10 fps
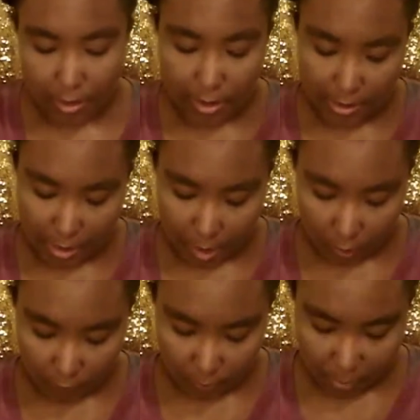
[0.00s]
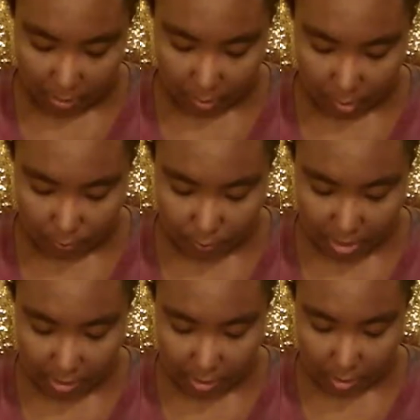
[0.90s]
this e.l.f. makeup
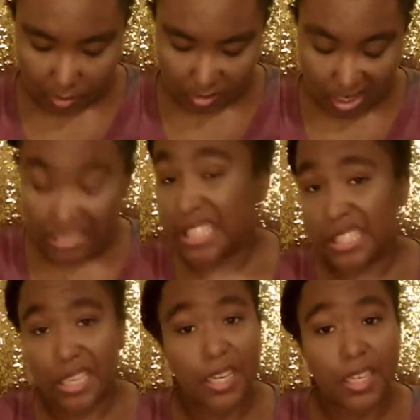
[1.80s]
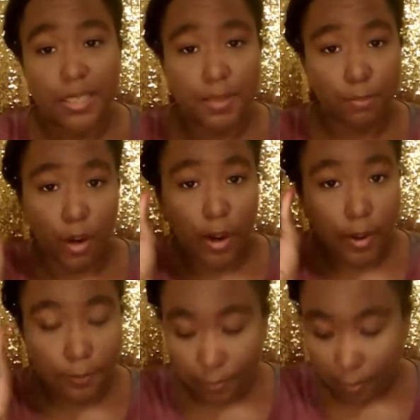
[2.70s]
mist and setting spray,